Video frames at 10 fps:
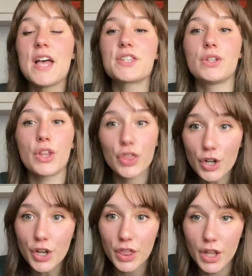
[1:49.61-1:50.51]
So the
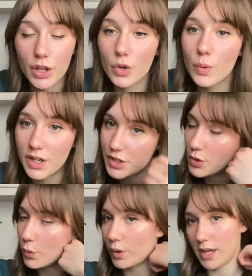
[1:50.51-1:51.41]
third thing you want to
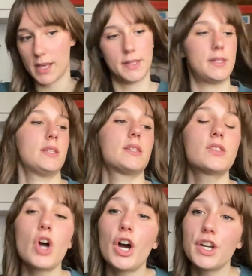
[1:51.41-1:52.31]
do is
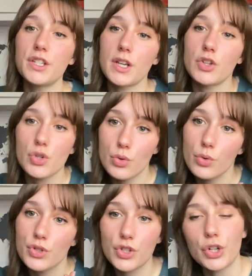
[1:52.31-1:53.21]
start
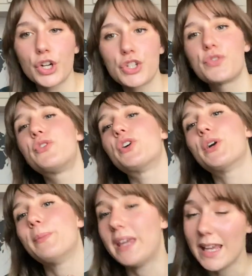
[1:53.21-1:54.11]
to search for
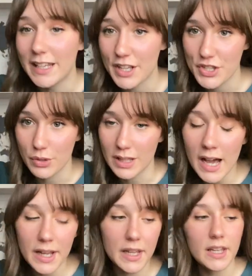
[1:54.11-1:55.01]
bikinis you
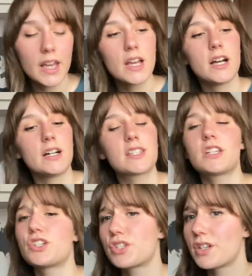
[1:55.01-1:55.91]
like,
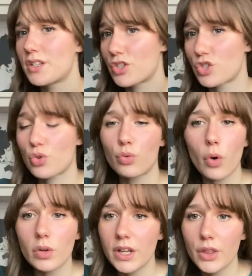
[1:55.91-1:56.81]
start
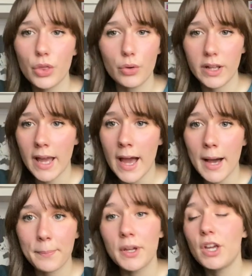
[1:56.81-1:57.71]
scrolling through the
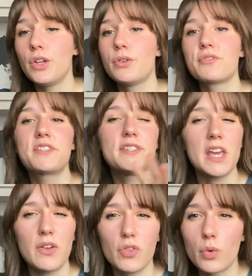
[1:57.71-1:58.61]
app, you know,
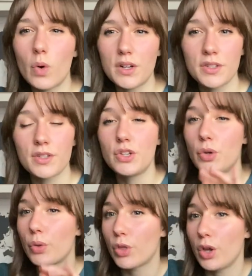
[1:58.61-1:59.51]
save the ones
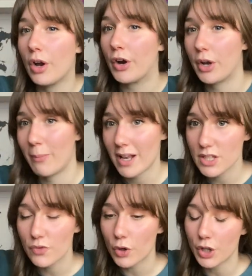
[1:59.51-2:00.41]
you think are the
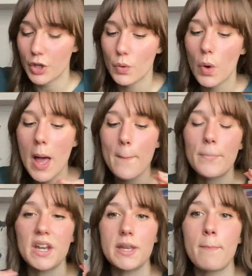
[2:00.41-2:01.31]
best for you.
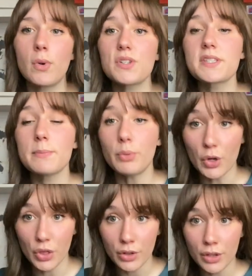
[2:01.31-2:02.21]
But the most
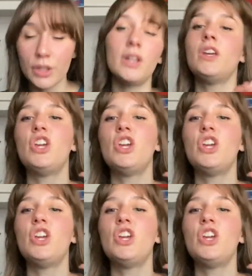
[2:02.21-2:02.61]
important thing